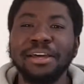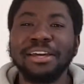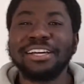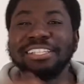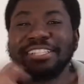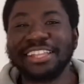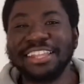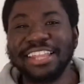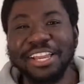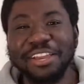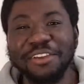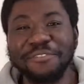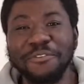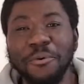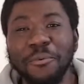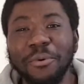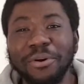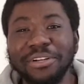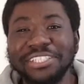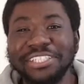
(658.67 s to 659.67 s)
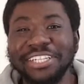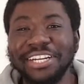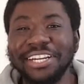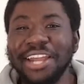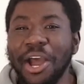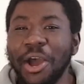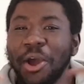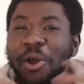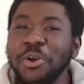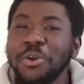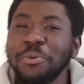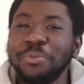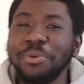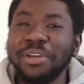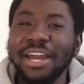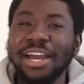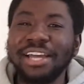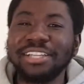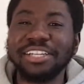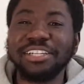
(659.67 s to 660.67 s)
So thank you for watching. I hope you
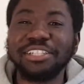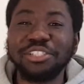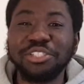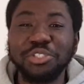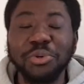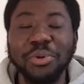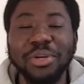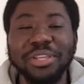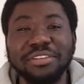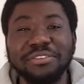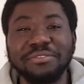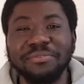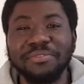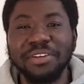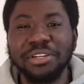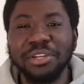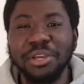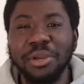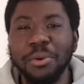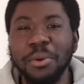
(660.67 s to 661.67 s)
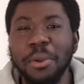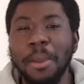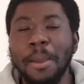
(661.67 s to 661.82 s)
guys enjoyed this video.